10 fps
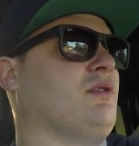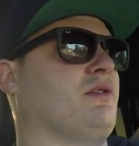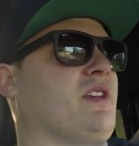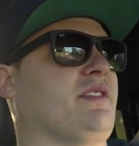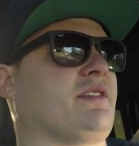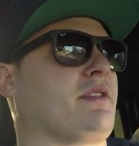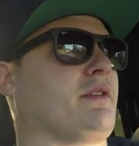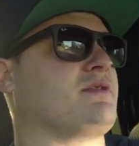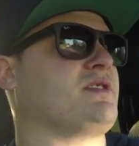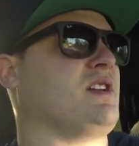Tuesdays and
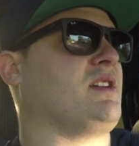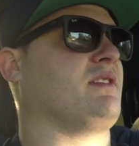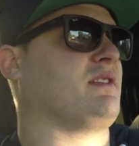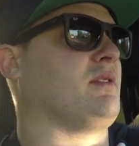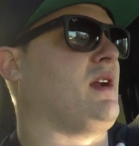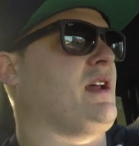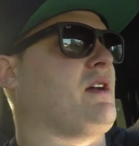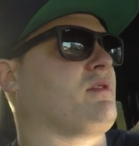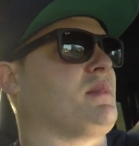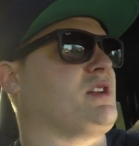Thursdays. And right
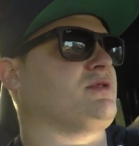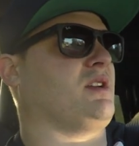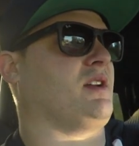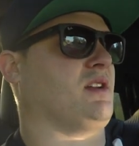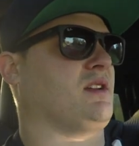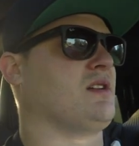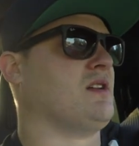now with my training,